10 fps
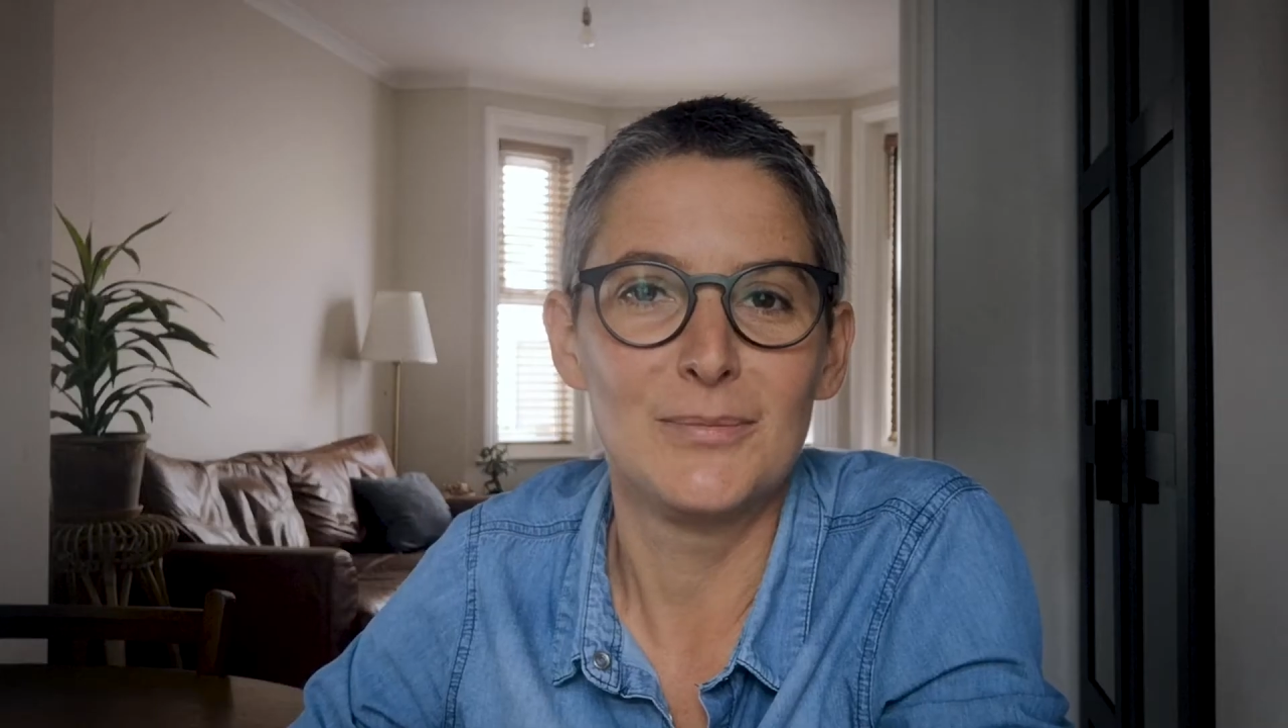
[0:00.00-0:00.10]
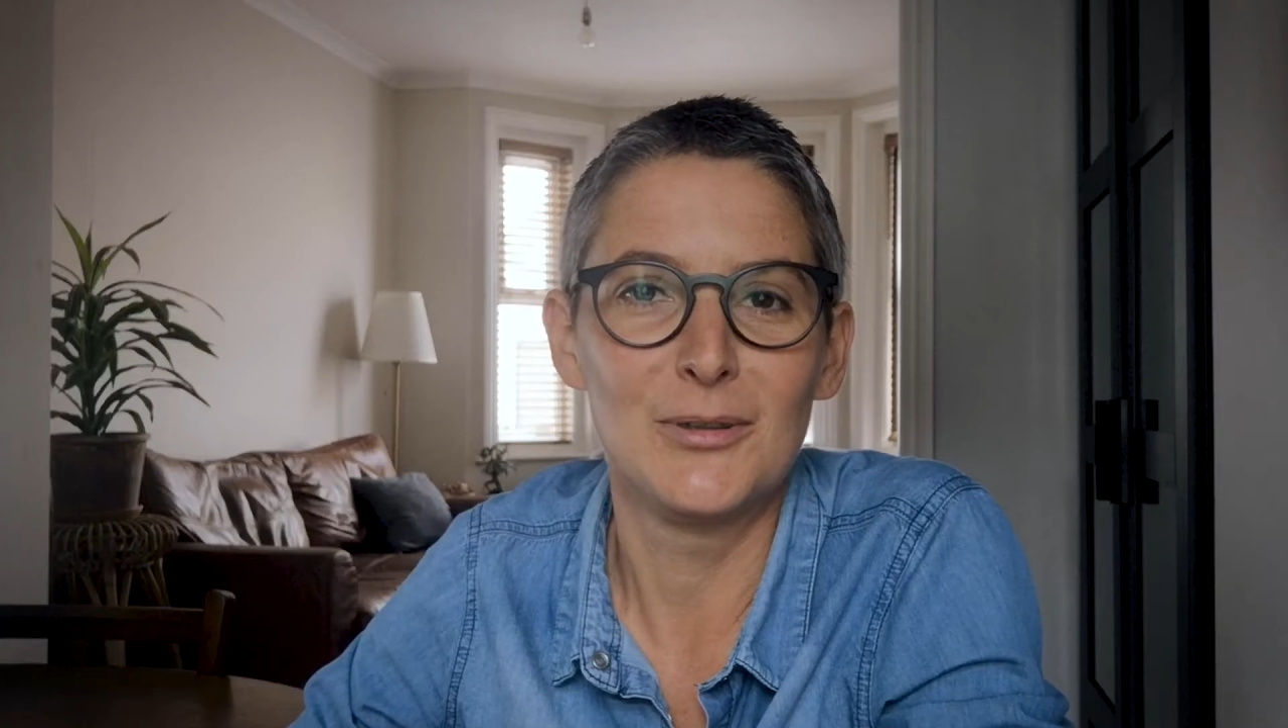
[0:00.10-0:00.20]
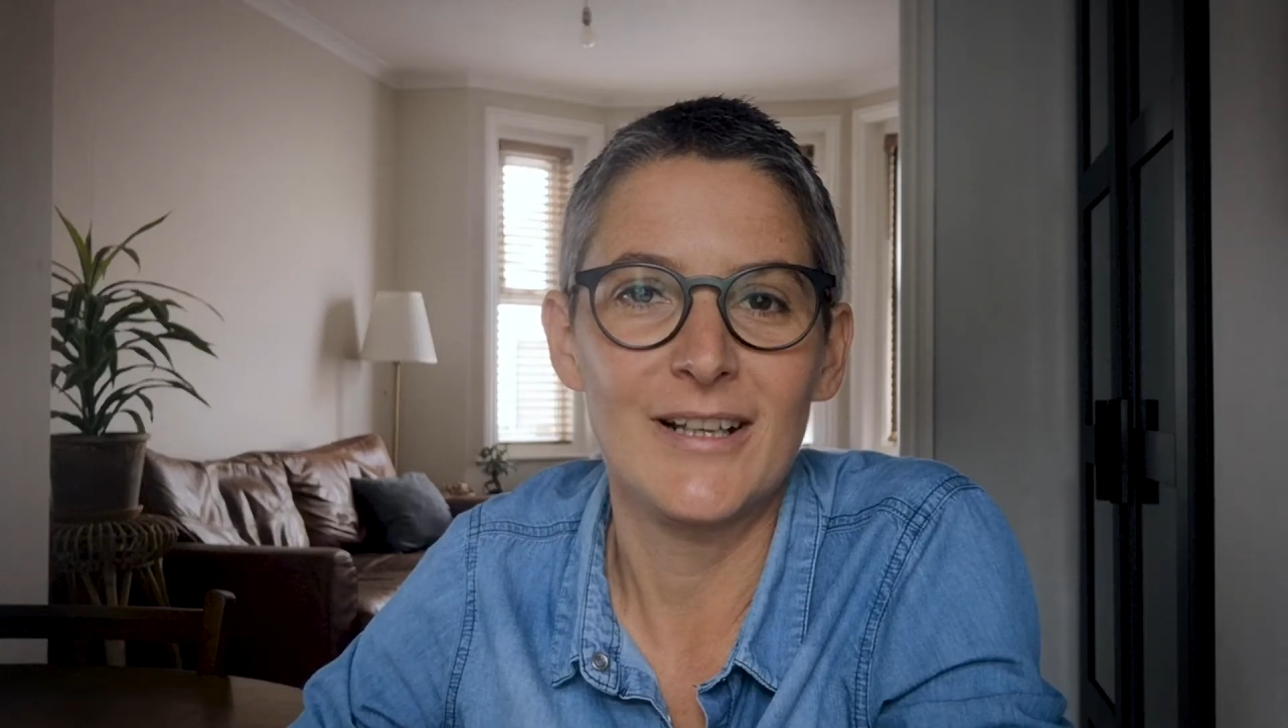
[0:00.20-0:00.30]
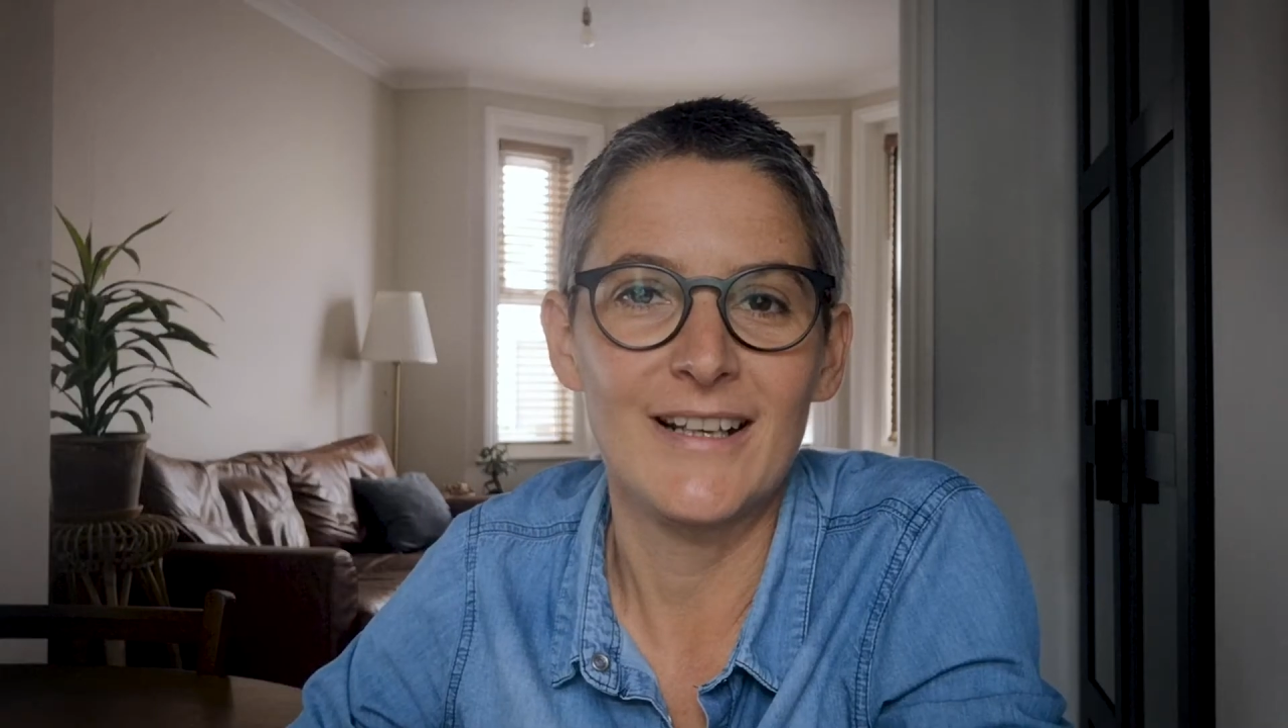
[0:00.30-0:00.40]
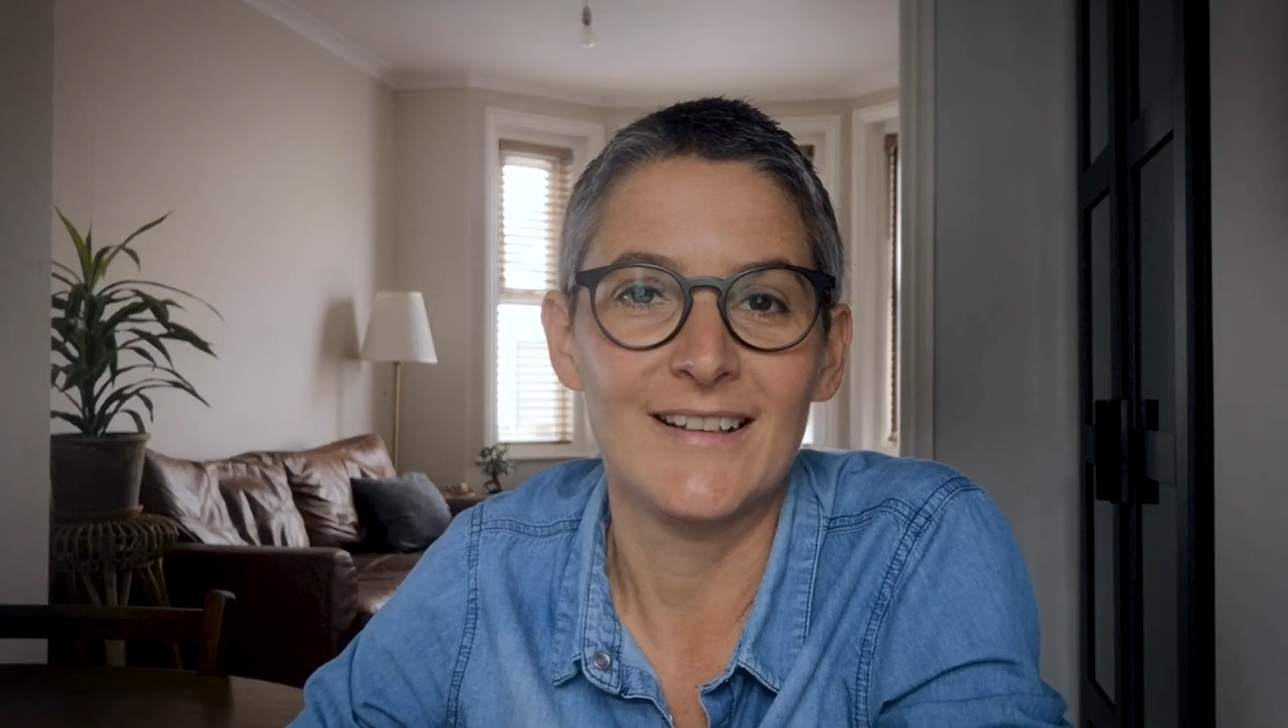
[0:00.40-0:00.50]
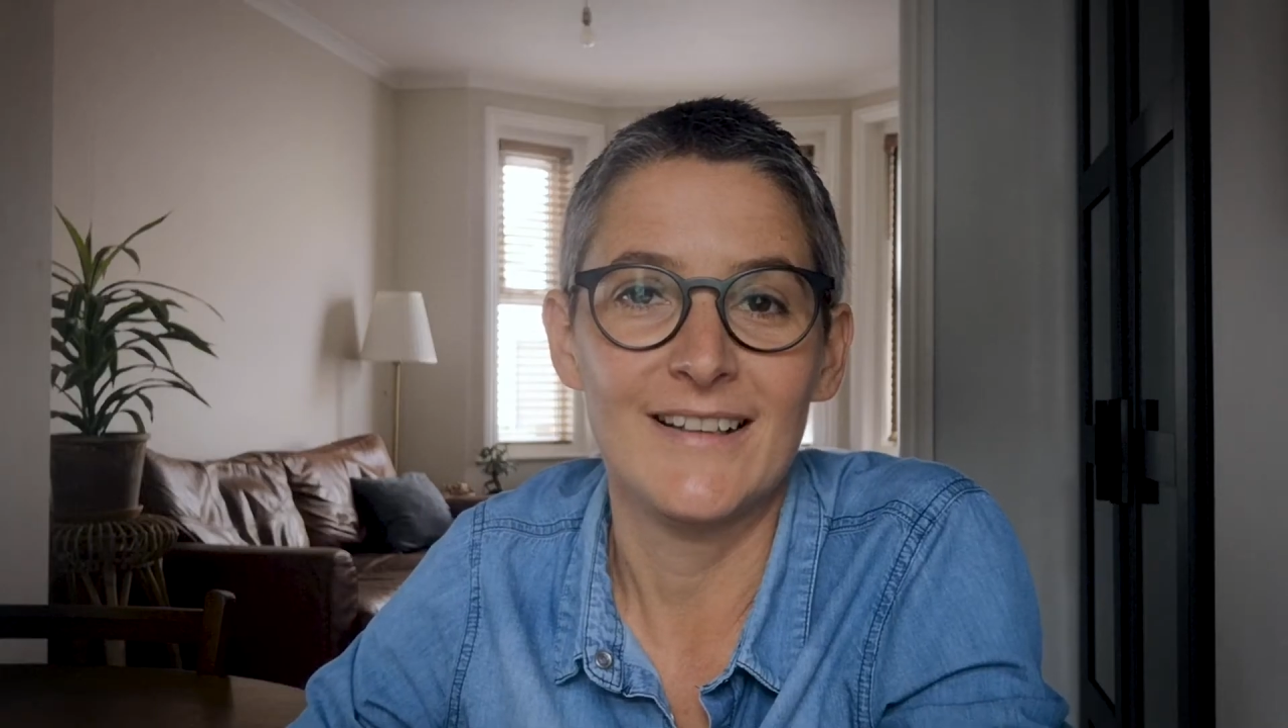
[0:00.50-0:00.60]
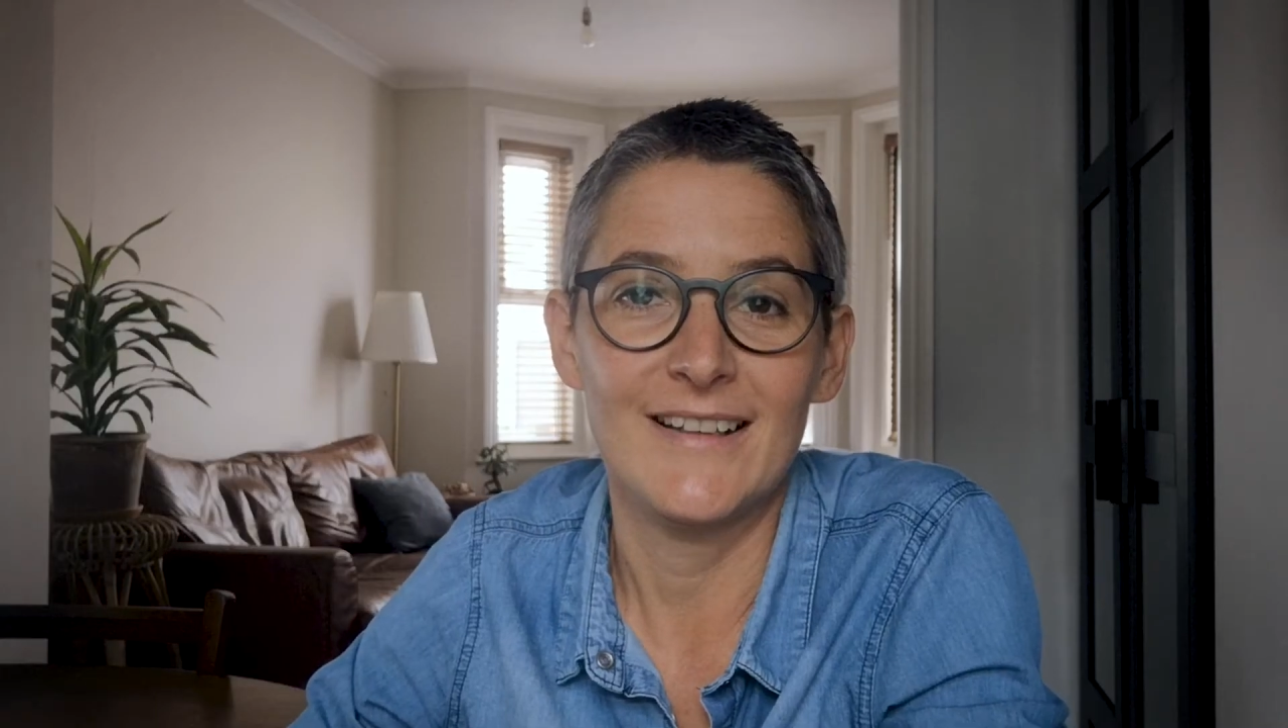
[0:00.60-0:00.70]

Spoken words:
morning.